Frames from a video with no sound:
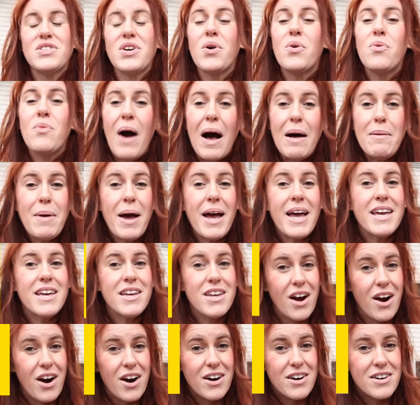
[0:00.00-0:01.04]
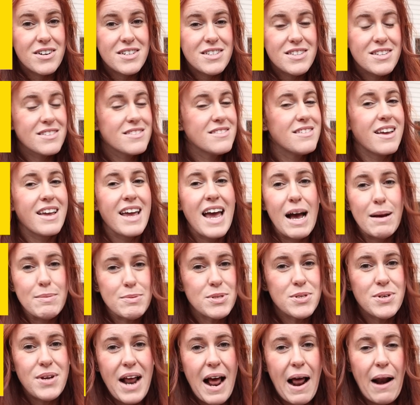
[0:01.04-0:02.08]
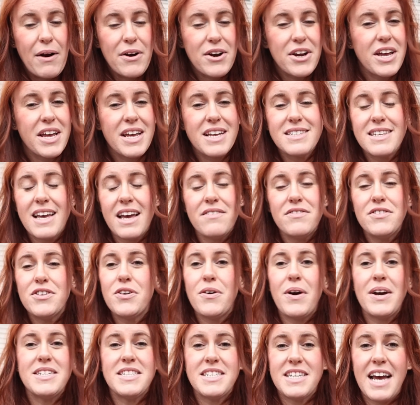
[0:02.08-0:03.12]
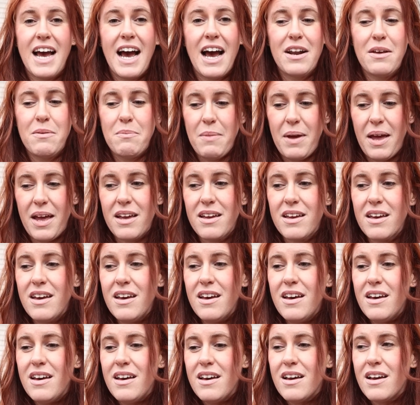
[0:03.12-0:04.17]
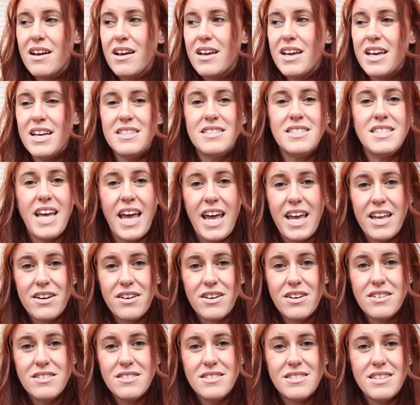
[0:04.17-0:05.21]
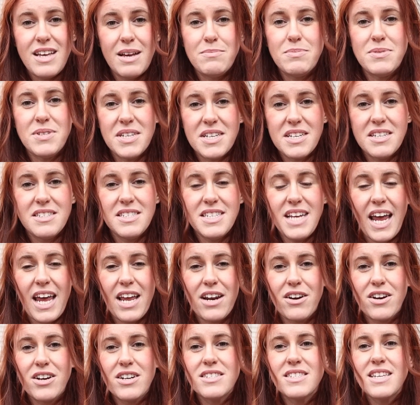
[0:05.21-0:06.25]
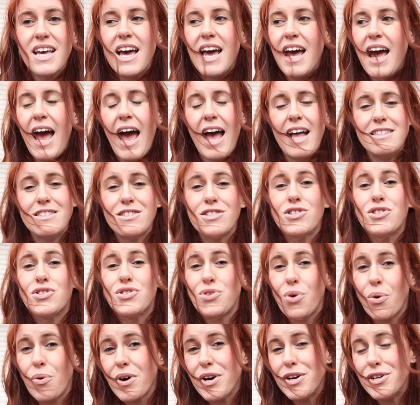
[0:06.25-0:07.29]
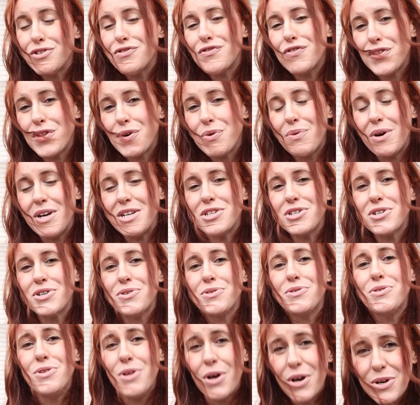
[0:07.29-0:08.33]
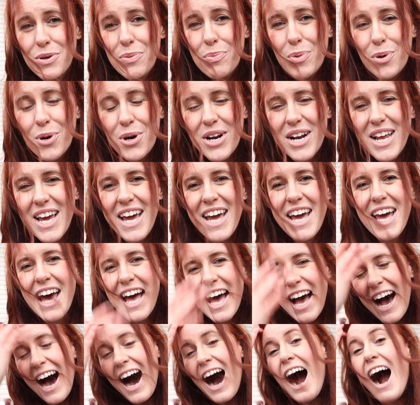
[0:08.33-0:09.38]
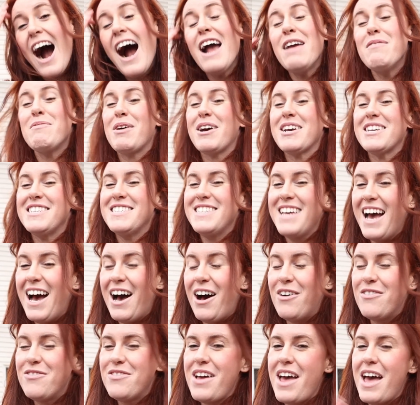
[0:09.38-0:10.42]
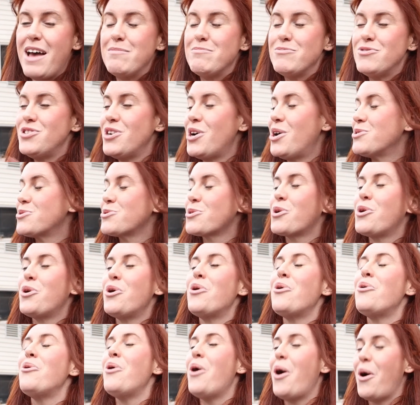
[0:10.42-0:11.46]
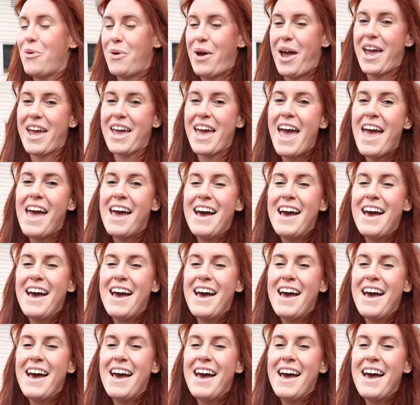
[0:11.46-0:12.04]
So while my yard looks like absolute anarchy because I have no idea how to make containers, empty containers, and storage for the winter look pretty, I myself am just glowing.